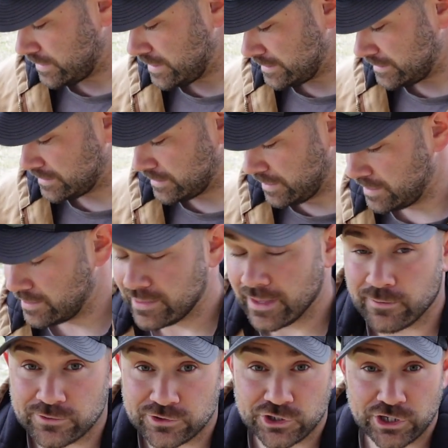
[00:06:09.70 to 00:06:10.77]
this
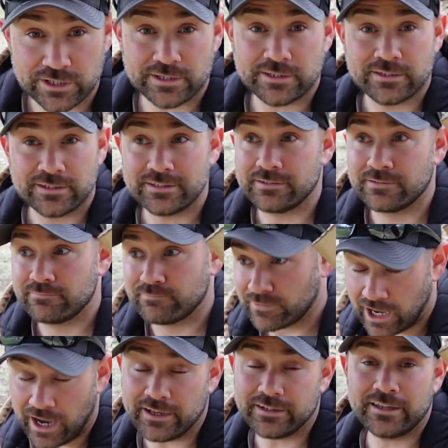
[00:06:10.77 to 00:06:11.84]
that was just
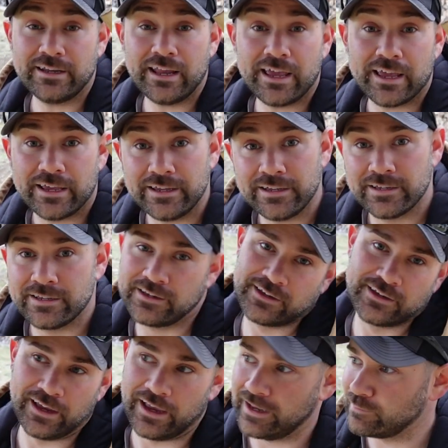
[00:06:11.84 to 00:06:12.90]
cut today,
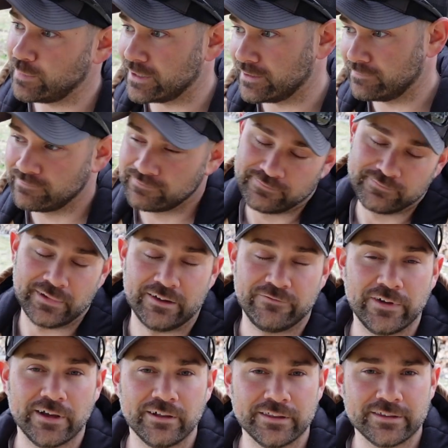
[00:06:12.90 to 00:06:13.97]
it
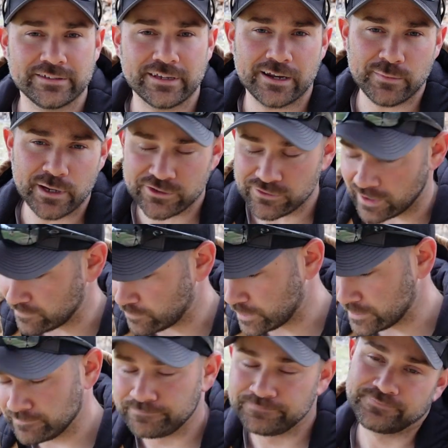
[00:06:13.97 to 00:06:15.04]
fell on the side of my
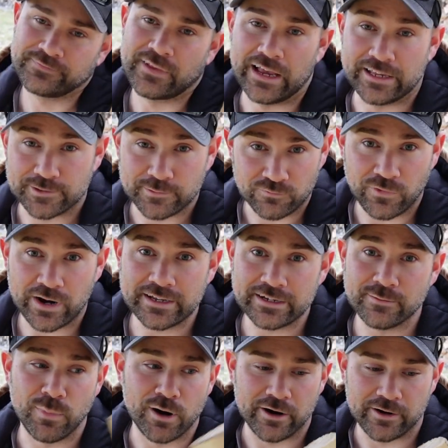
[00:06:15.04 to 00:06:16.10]
driveway, is ready
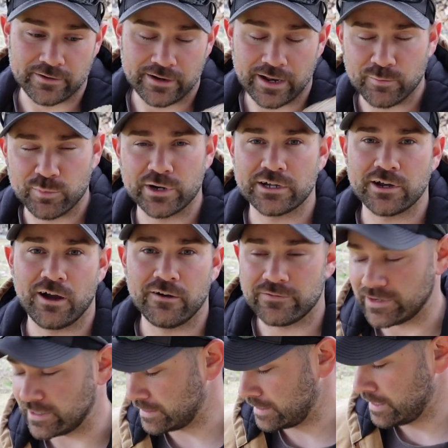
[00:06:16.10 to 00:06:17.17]
to burn. I'm pretty
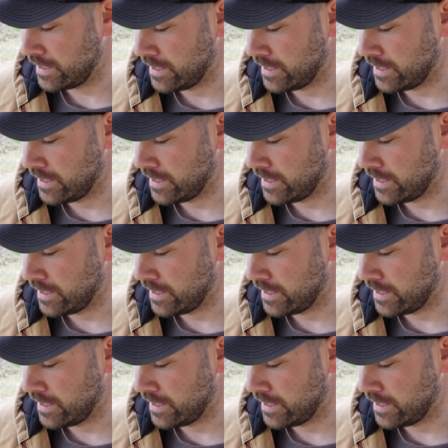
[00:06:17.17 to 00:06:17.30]
confident.